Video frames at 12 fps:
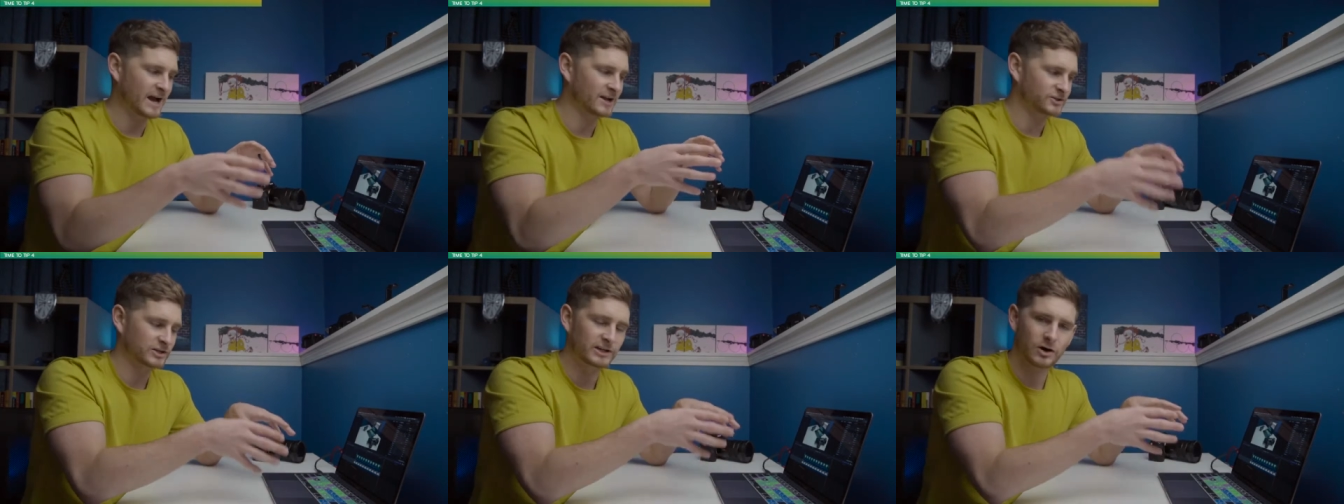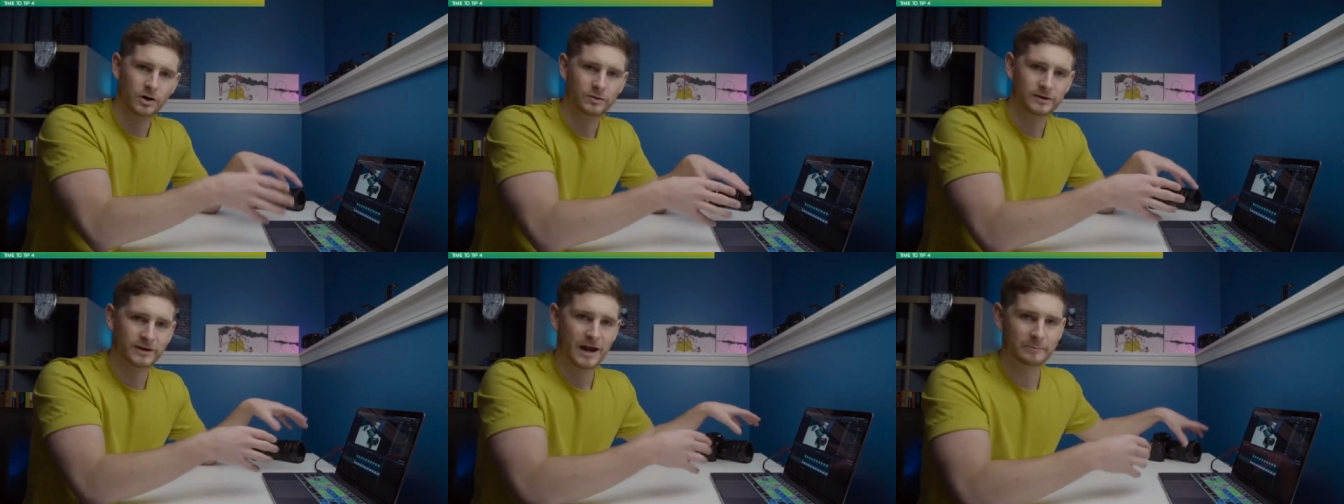actually on
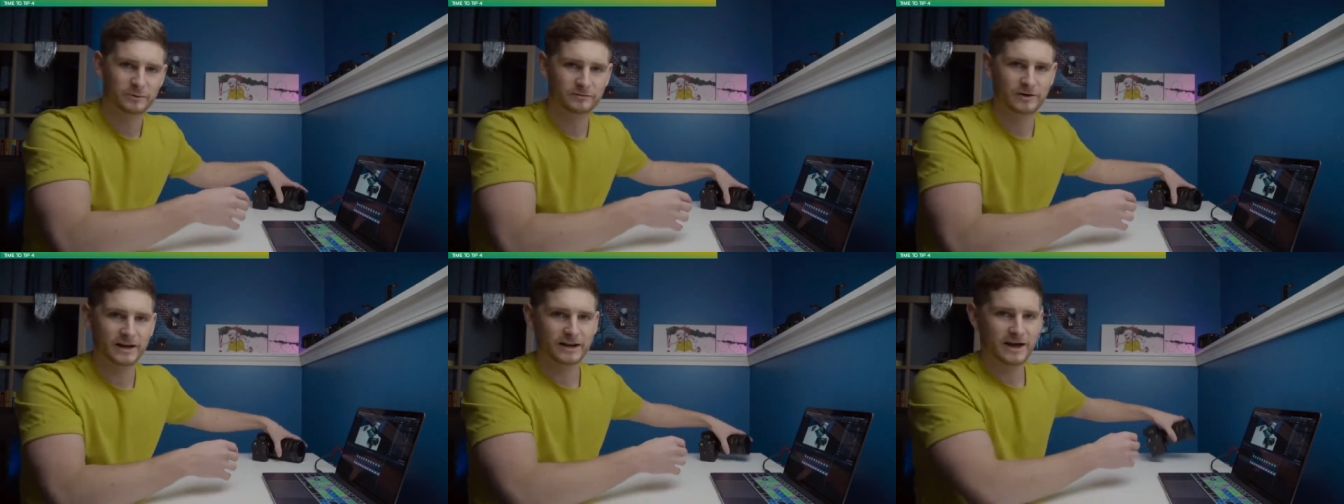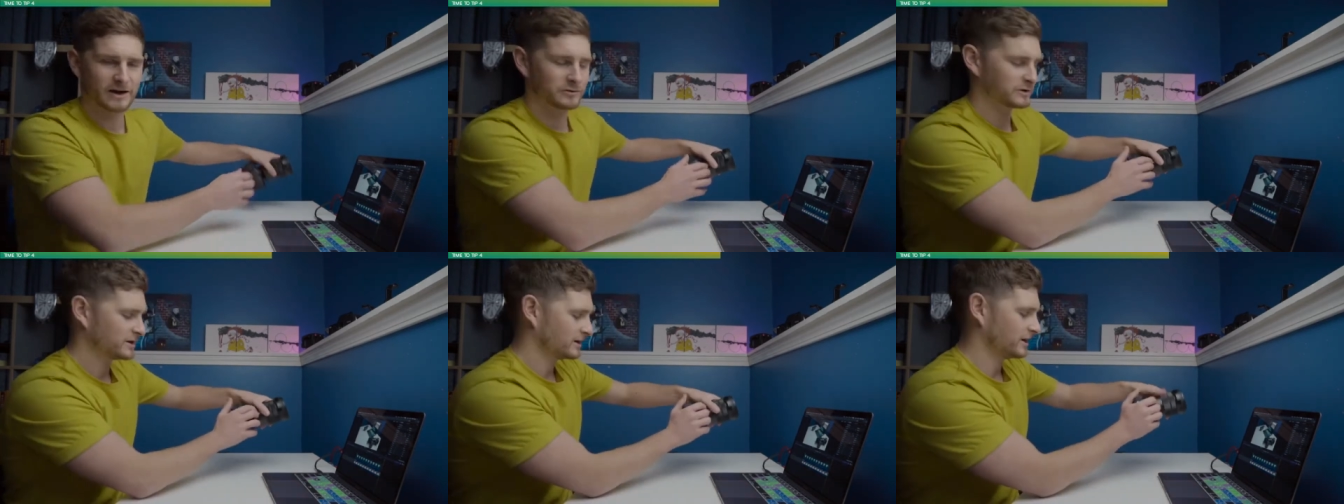the camera right
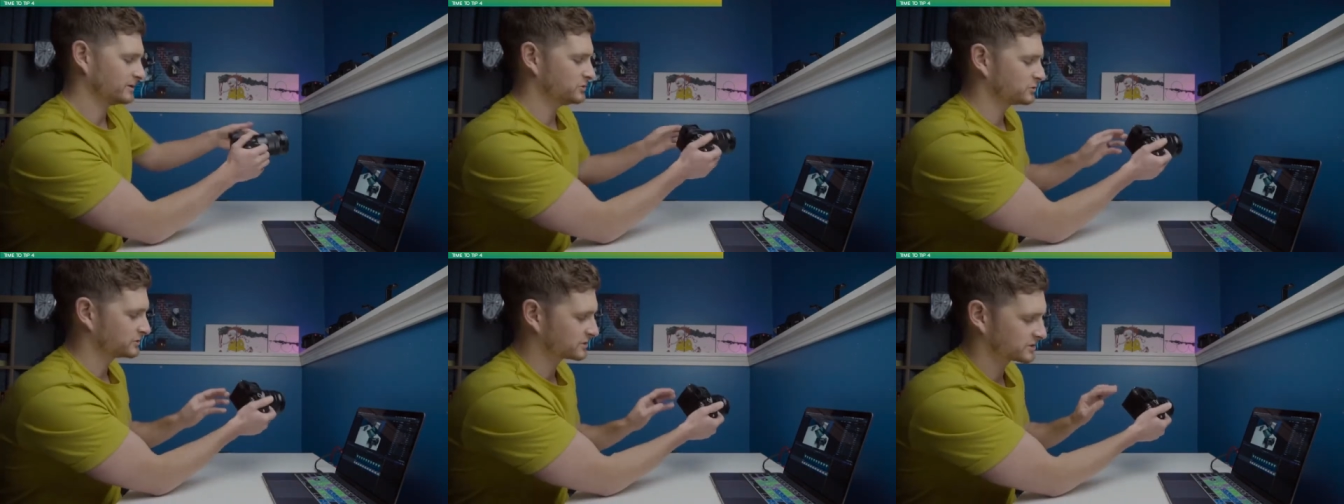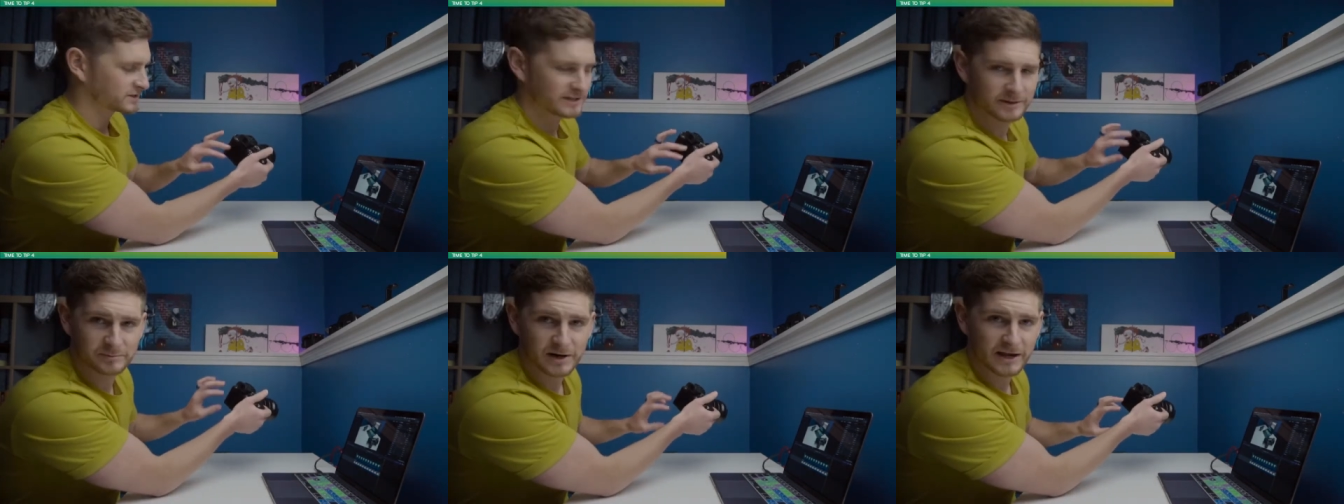now, and you can just see
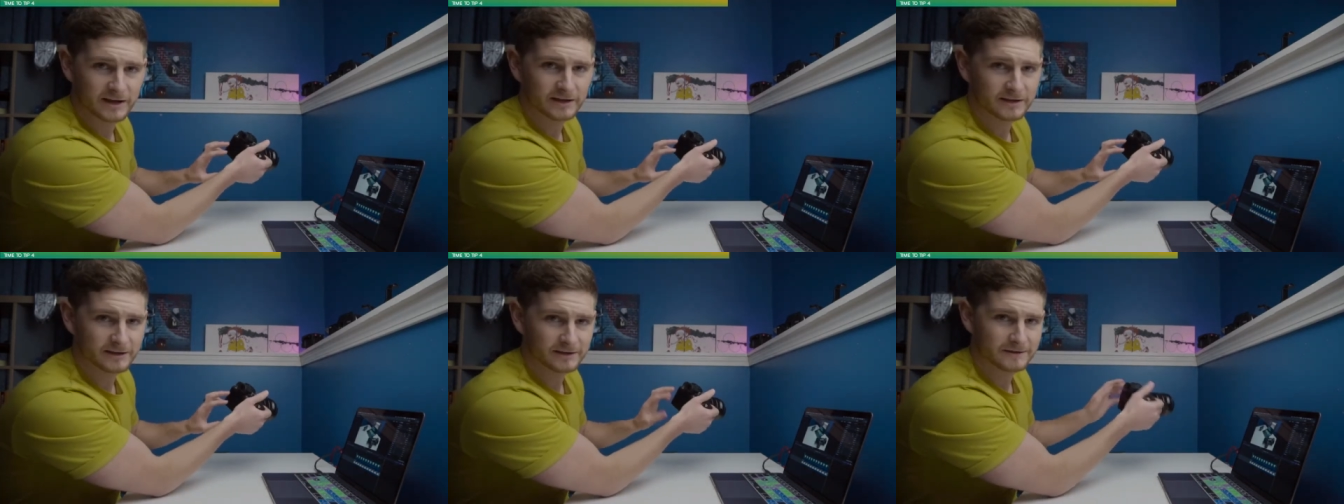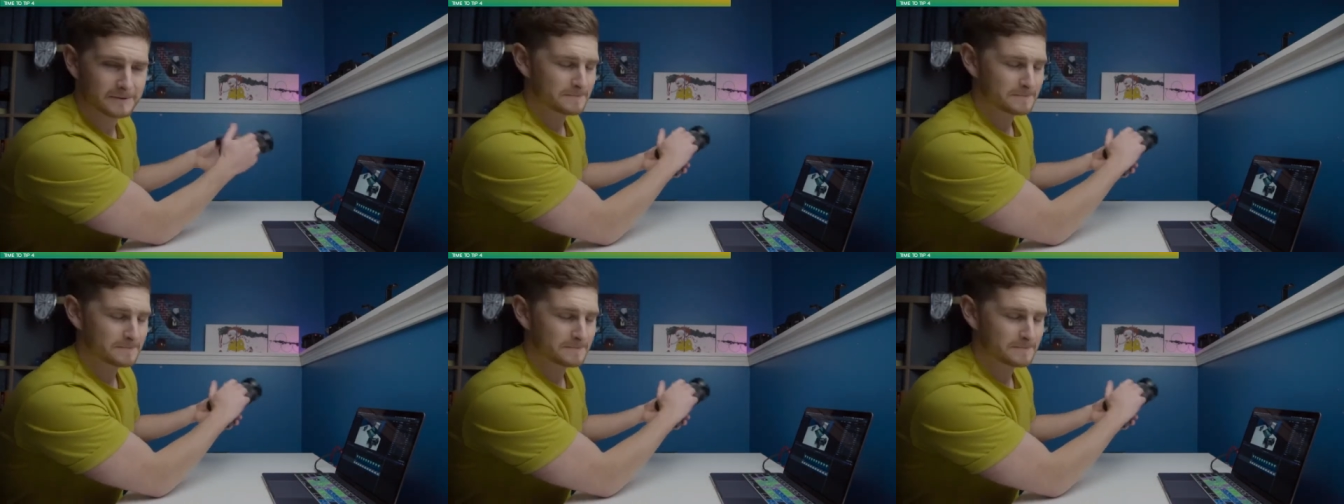it playing here.